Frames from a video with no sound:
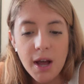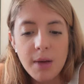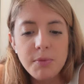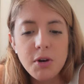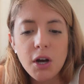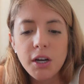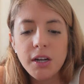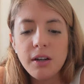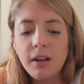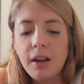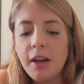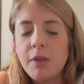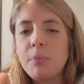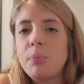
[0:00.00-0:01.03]
I'm not gonna
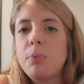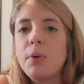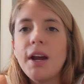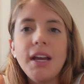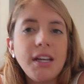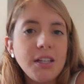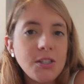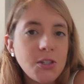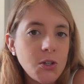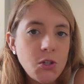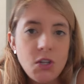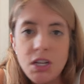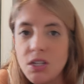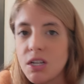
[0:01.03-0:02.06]
like break into
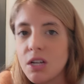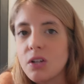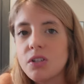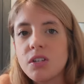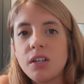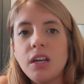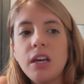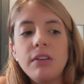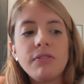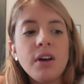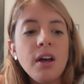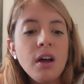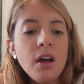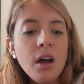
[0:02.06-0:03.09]
details and give
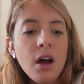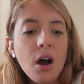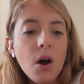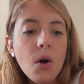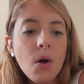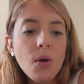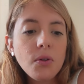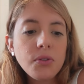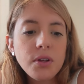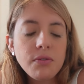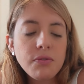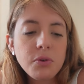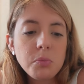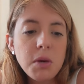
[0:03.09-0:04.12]
all the
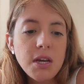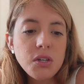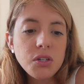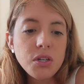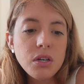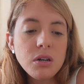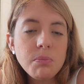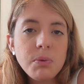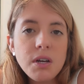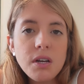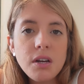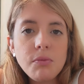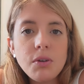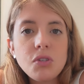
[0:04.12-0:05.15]
information,
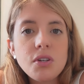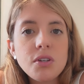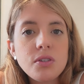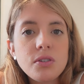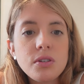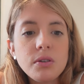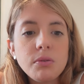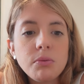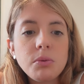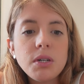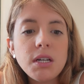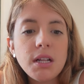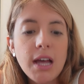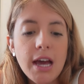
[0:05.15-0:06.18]
but we just
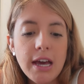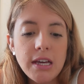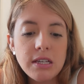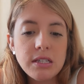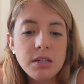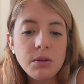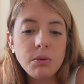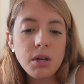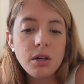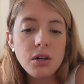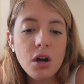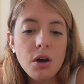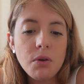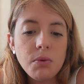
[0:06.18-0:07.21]
realized
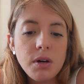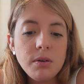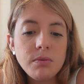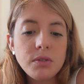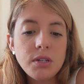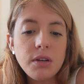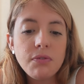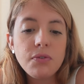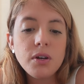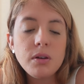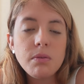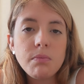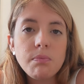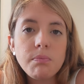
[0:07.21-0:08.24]
we're
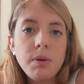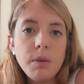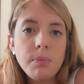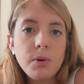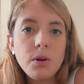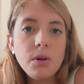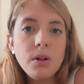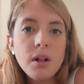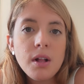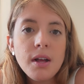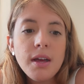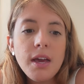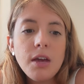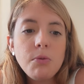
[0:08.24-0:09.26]
different people
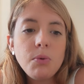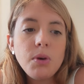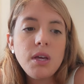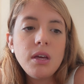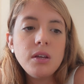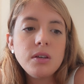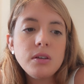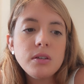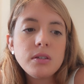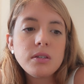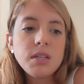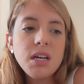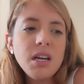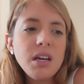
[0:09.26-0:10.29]
and we
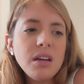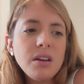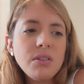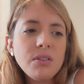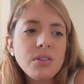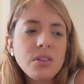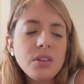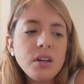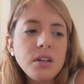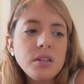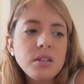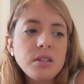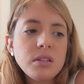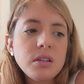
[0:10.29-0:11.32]
see
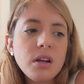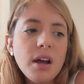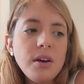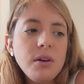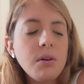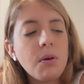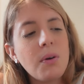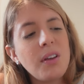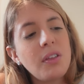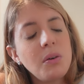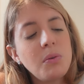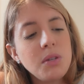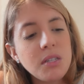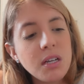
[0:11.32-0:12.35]
things, I don't know, I
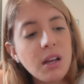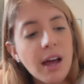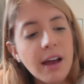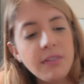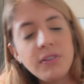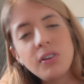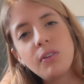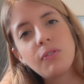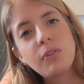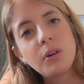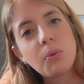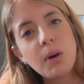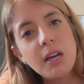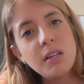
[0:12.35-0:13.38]
think we see life in
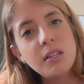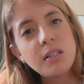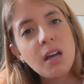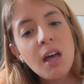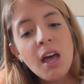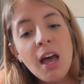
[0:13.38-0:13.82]
different ways.